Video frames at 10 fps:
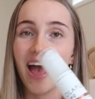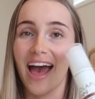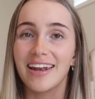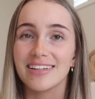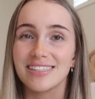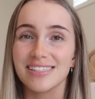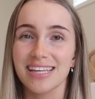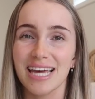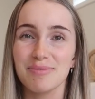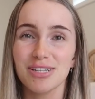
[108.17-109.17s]
and it just
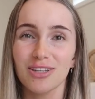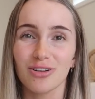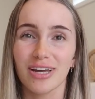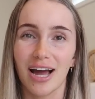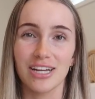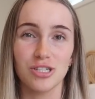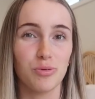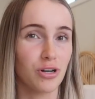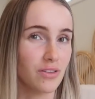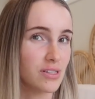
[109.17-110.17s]
keeps it looking. I actually
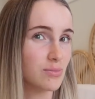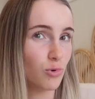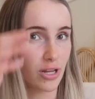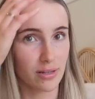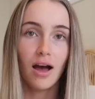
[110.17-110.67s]
put it on this morning.